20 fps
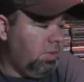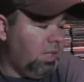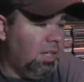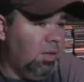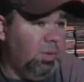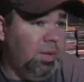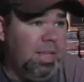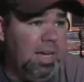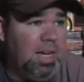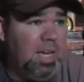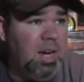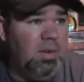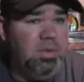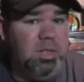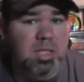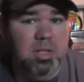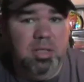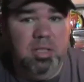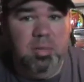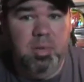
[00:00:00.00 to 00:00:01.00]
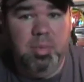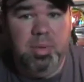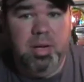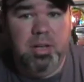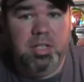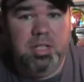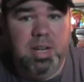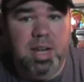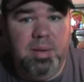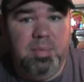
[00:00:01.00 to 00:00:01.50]
anyway, that cover's in a little bit
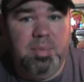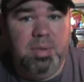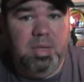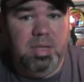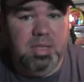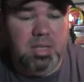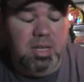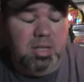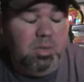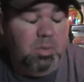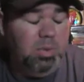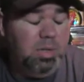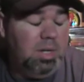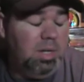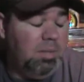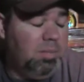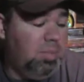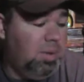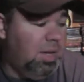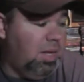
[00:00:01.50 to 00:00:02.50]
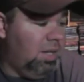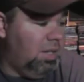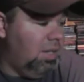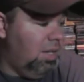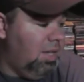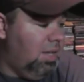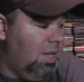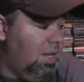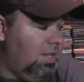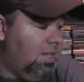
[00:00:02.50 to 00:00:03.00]
better shape than this other one. But
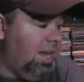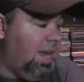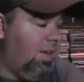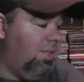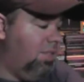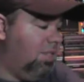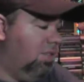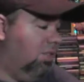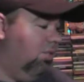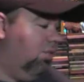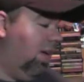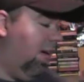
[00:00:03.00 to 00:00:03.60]
to have this on